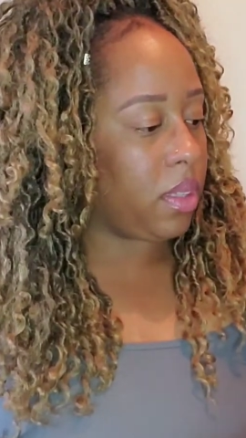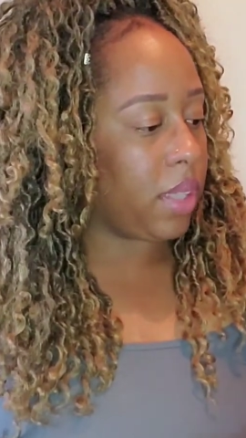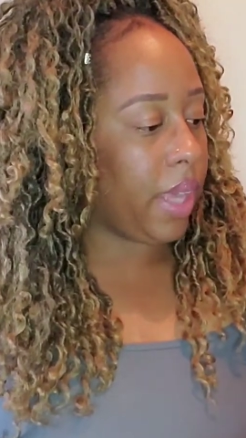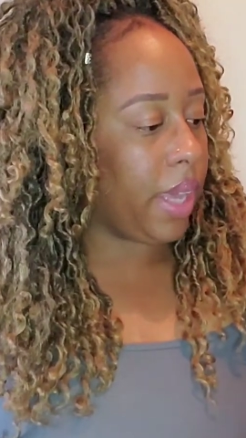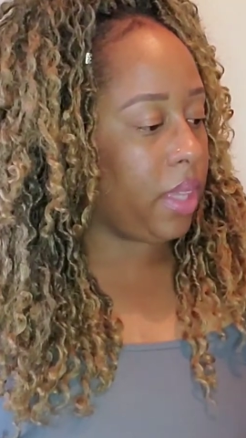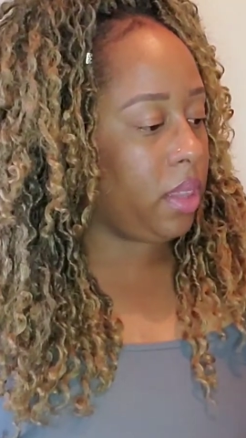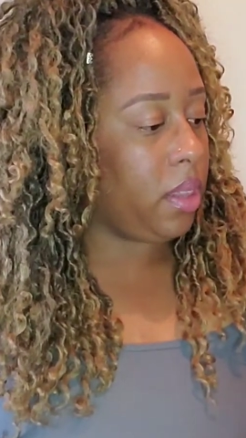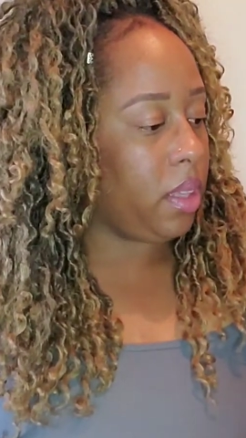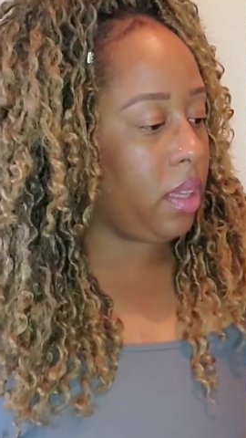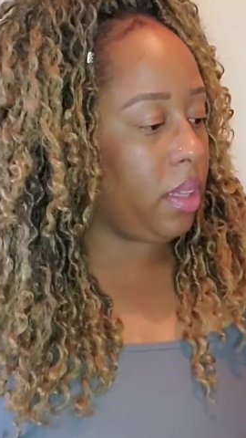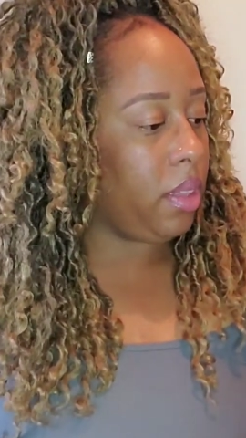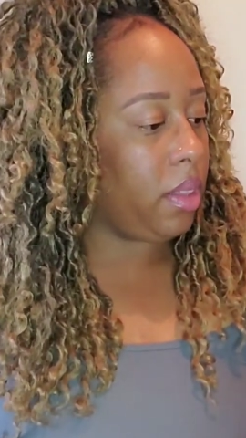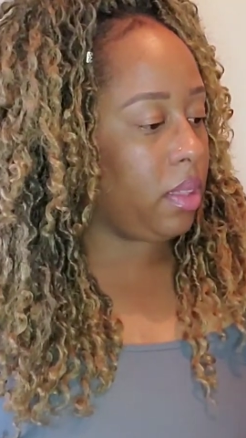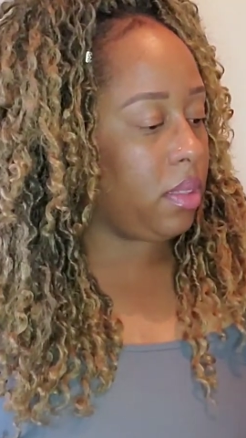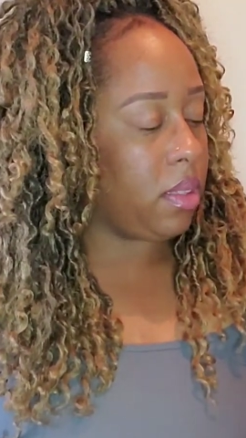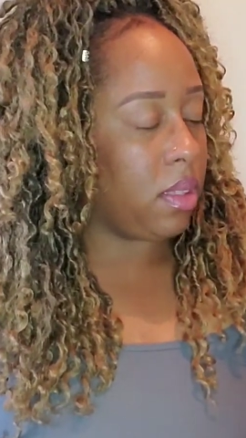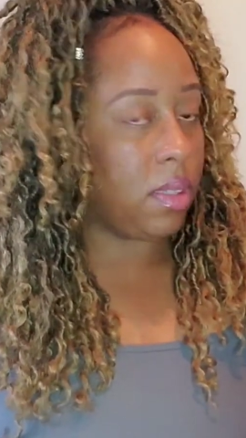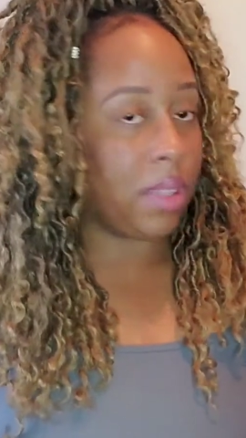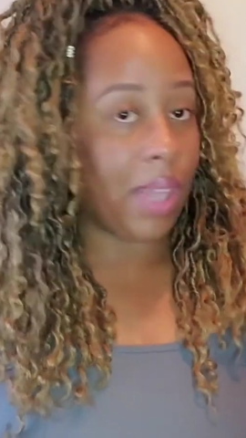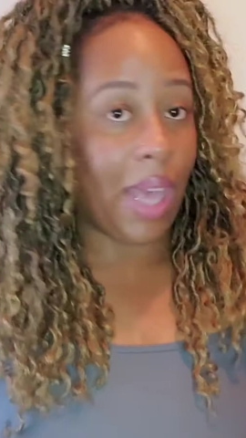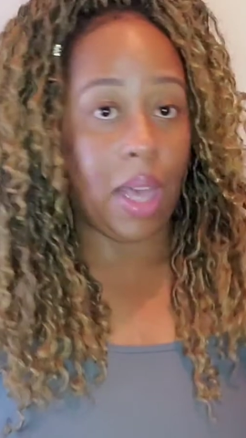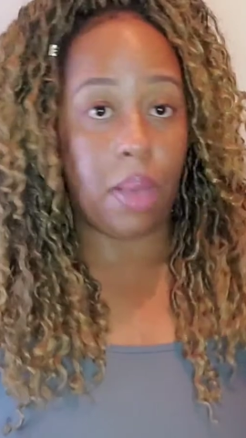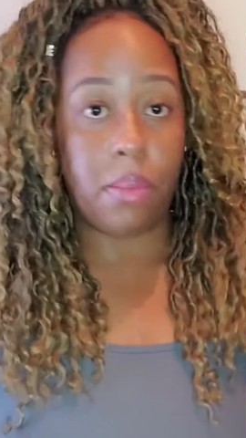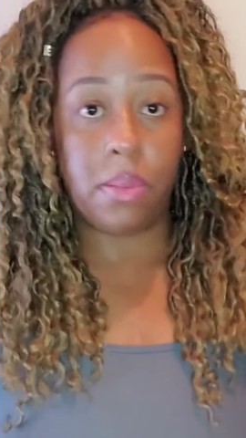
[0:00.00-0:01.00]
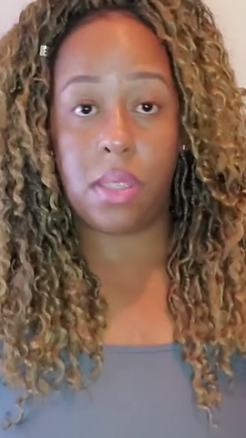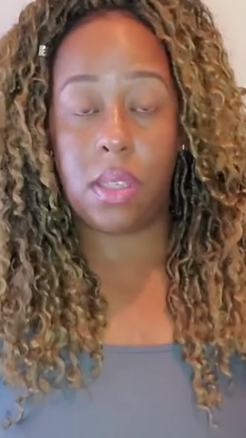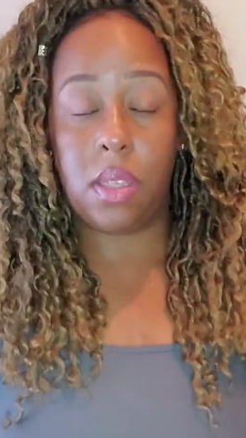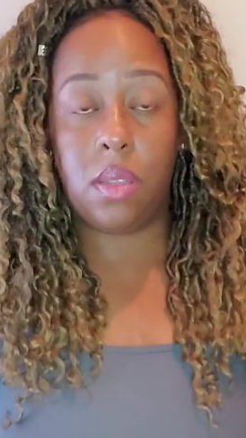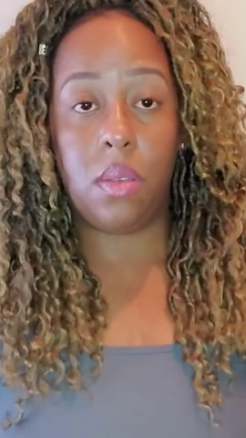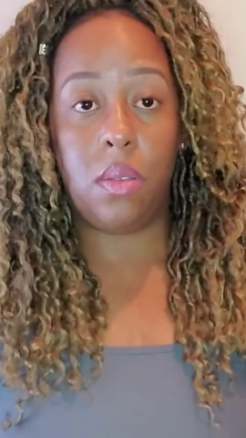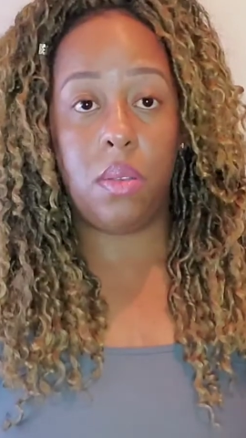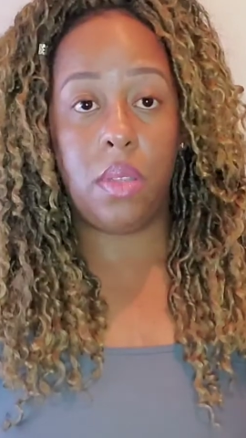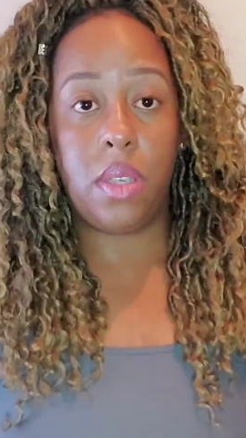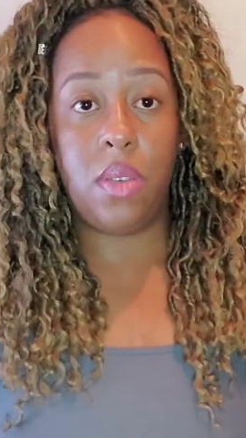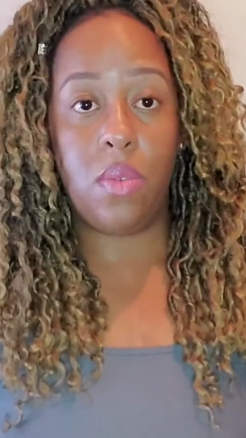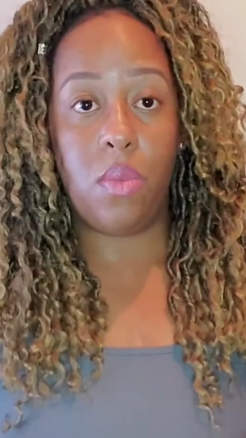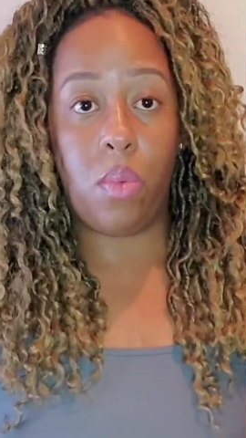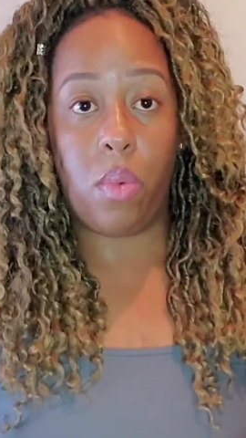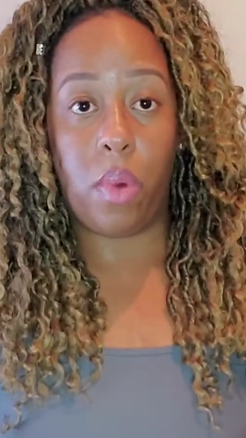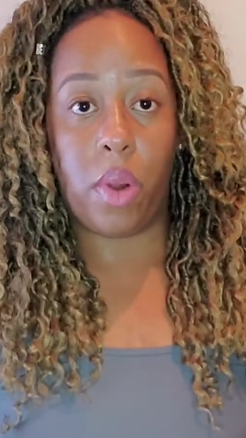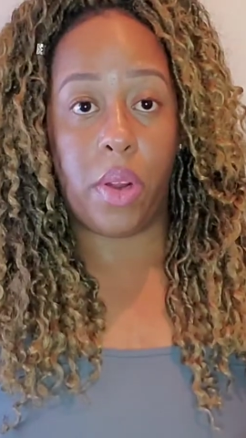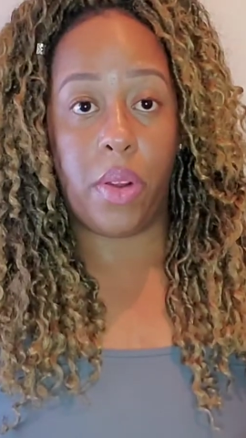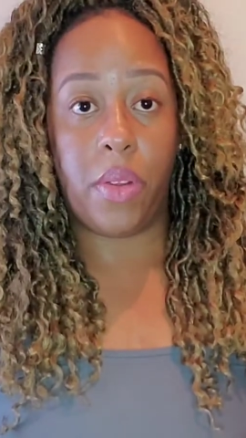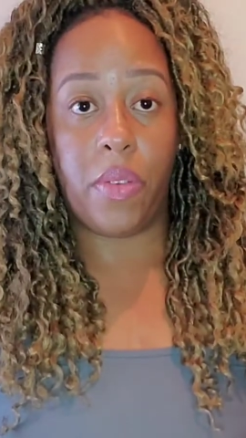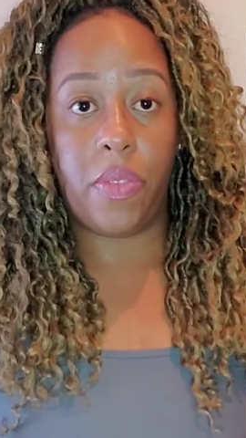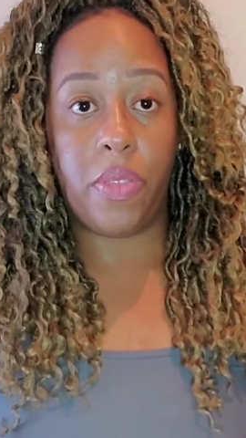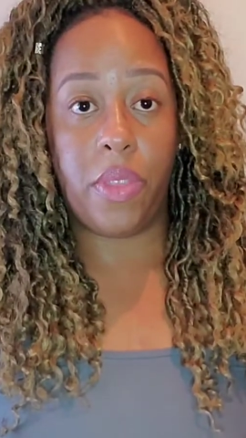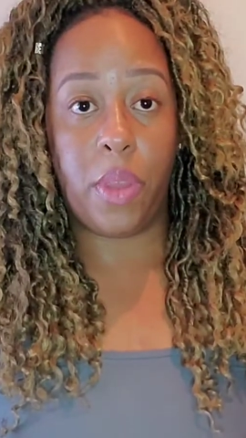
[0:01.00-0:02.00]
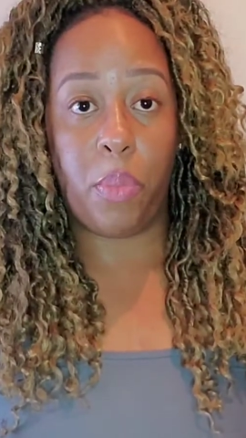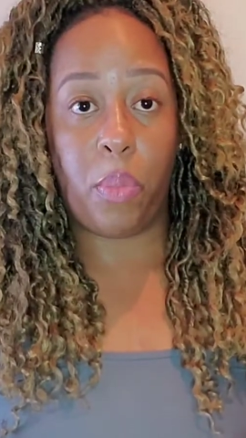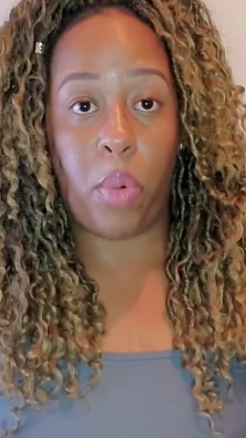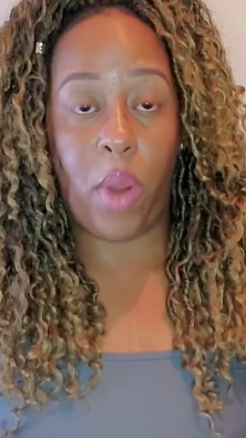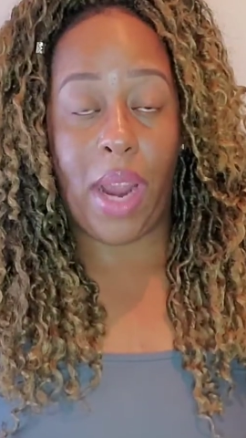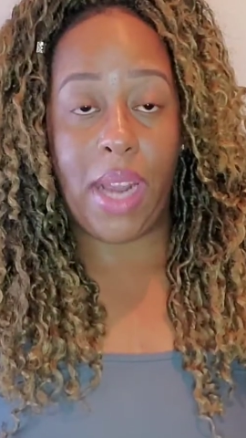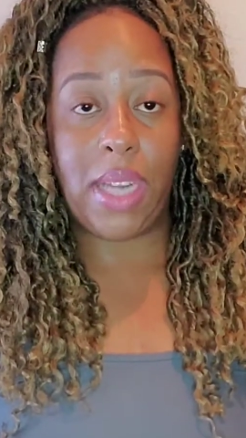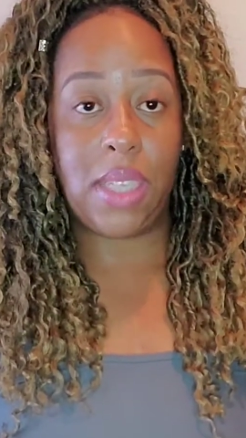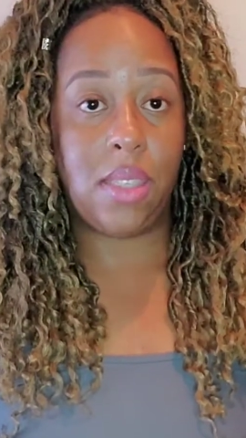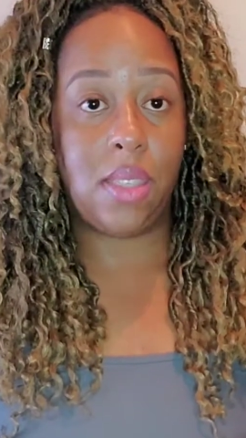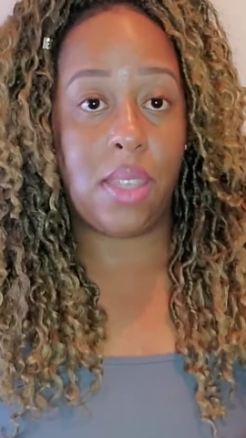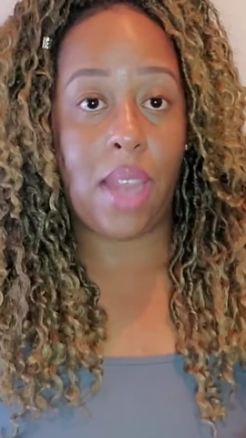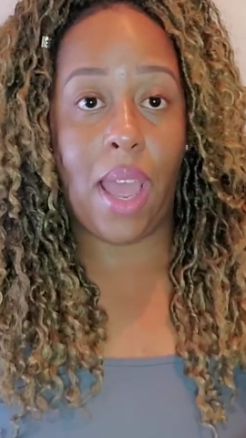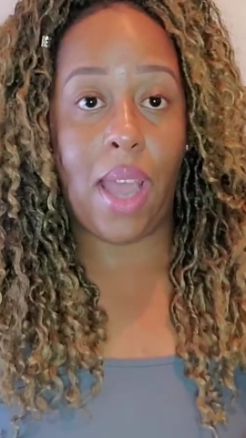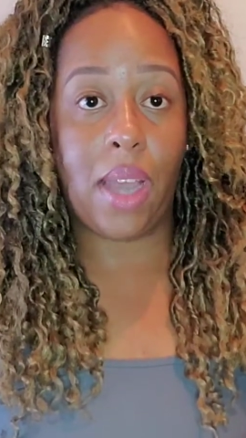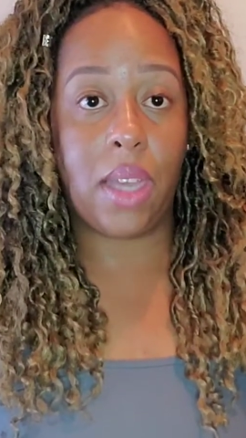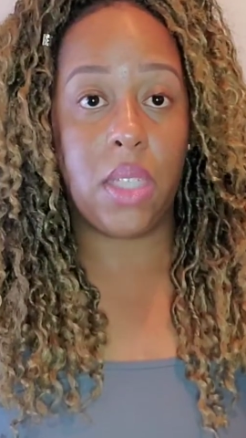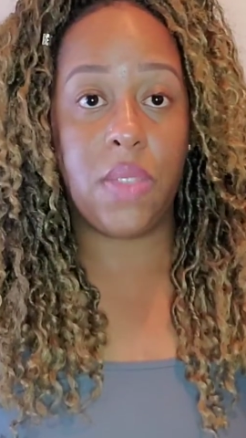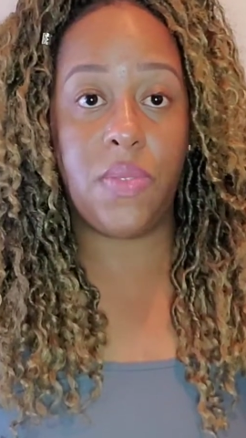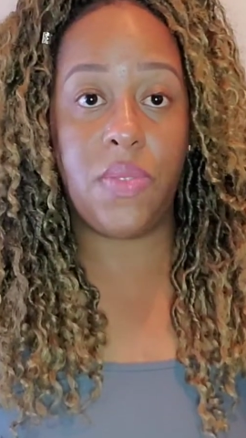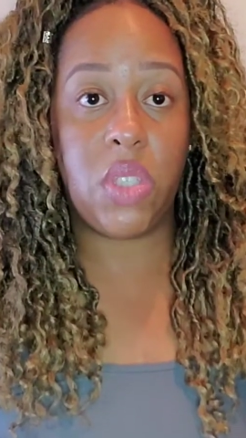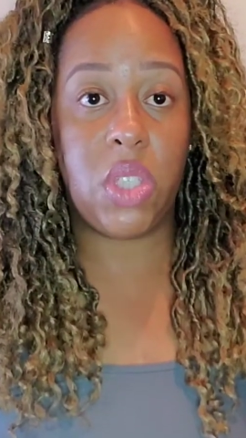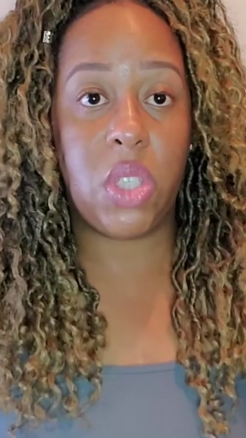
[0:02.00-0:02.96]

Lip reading: I think this is absolutely worth the price tag of